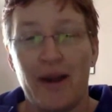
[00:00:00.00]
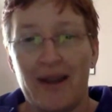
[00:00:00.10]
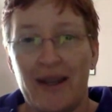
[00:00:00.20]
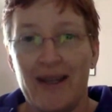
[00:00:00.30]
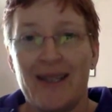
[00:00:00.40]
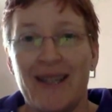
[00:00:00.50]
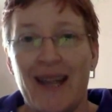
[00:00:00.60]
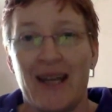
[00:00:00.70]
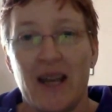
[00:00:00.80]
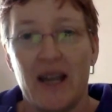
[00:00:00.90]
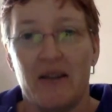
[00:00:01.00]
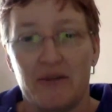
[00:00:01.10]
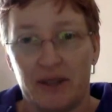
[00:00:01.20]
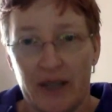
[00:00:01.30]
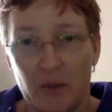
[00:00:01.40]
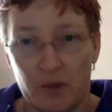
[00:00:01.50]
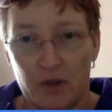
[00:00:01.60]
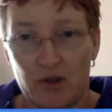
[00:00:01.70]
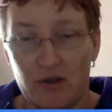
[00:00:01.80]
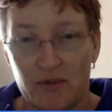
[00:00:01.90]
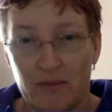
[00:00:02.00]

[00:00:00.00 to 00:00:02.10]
it is a native language.